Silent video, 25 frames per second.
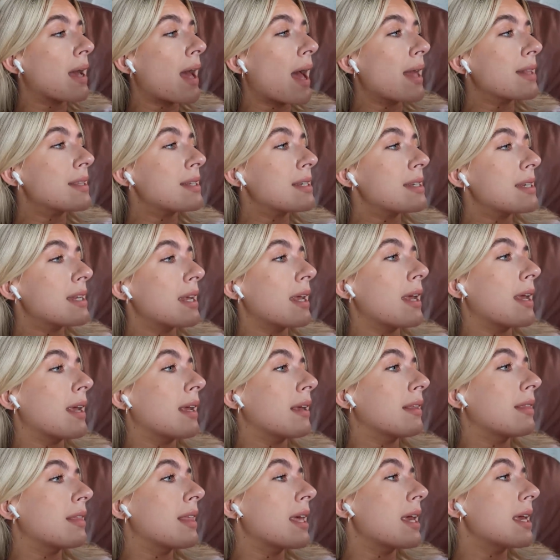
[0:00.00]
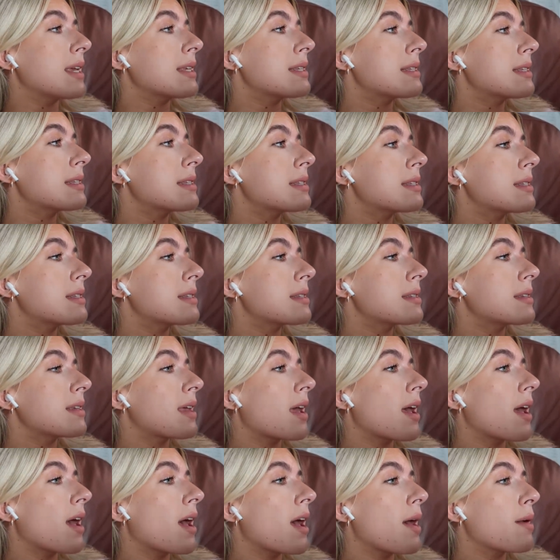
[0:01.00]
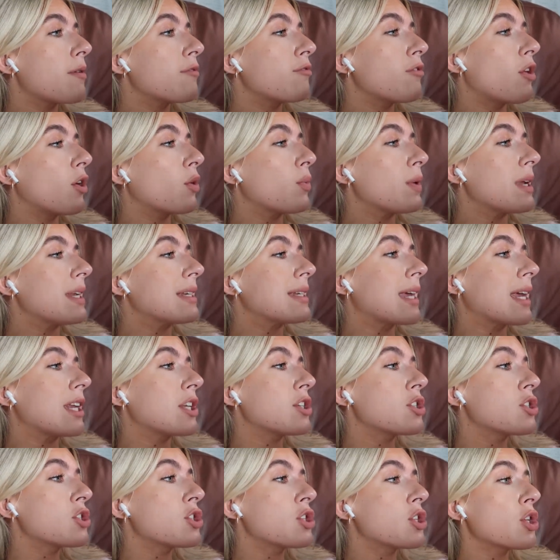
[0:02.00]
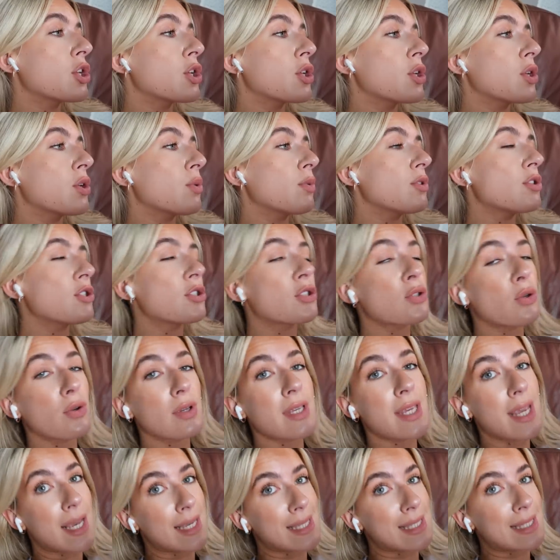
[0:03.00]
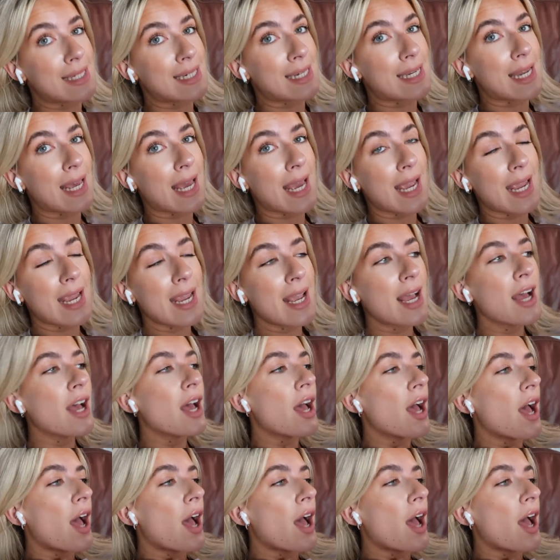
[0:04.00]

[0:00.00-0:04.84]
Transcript: Editing this vlog week day 2, which you saw yesterday.